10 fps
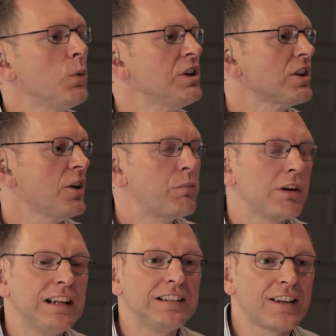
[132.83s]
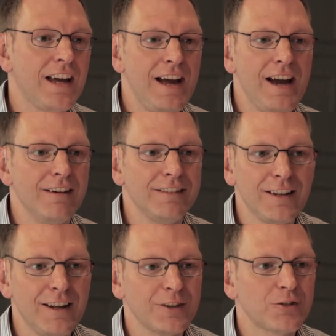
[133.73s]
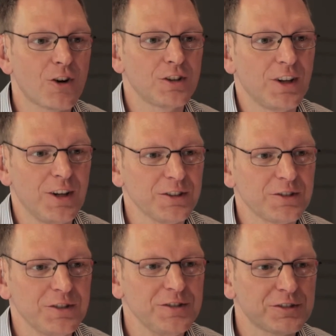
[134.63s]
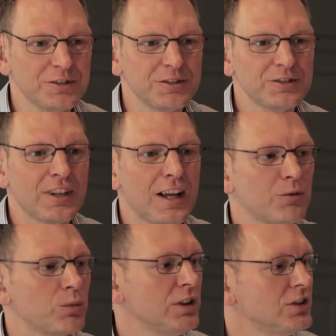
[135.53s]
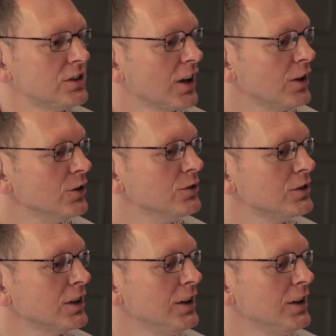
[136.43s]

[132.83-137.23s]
we showed parental care in crocodiles, for instance, and we showed